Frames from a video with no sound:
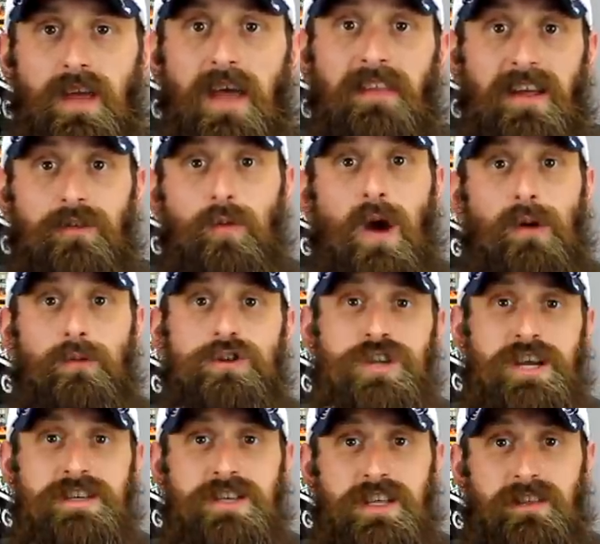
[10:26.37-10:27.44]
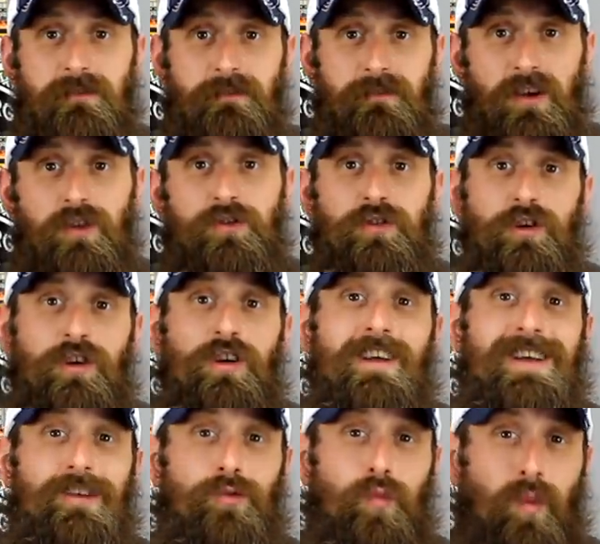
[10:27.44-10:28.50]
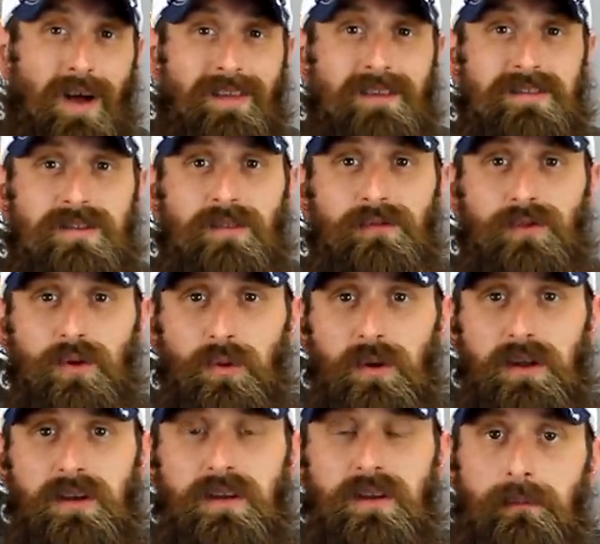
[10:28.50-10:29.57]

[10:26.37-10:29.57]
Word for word: And that's why we're changing the filter as well as the fluid.